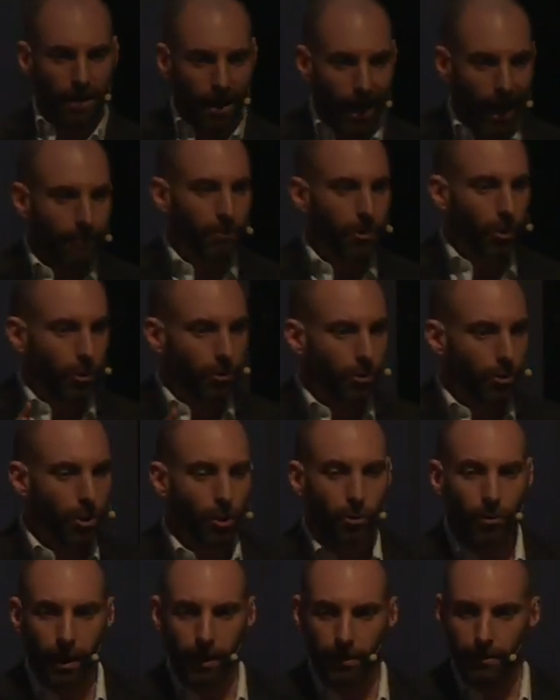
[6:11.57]
I'm going to
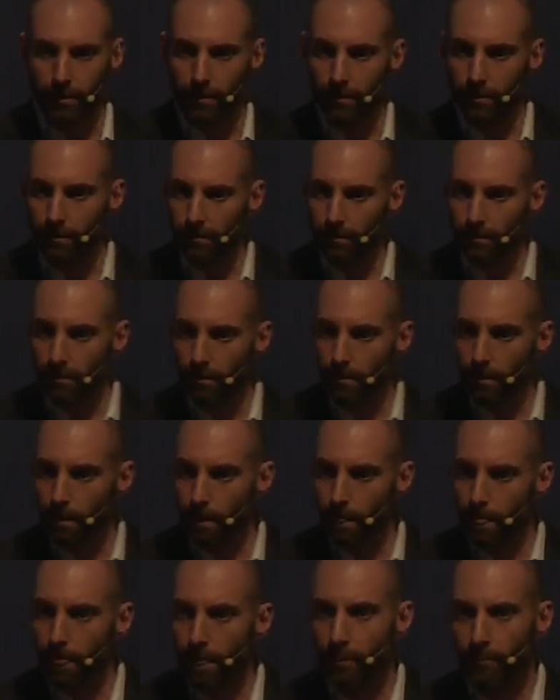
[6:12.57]
donate.
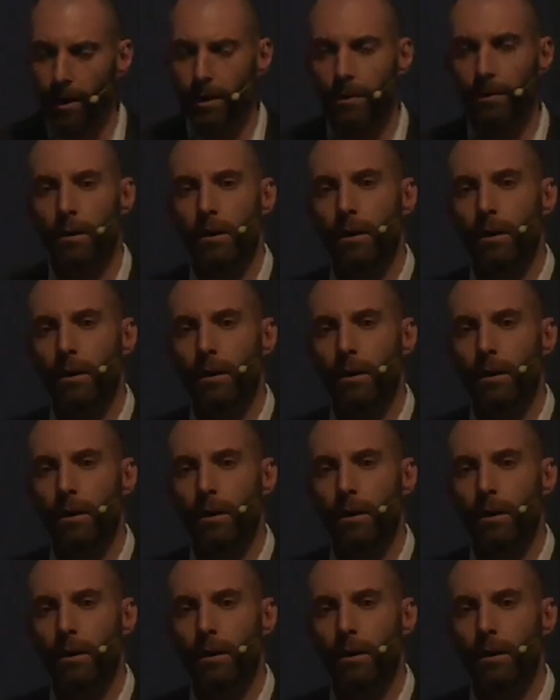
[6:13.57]
Right?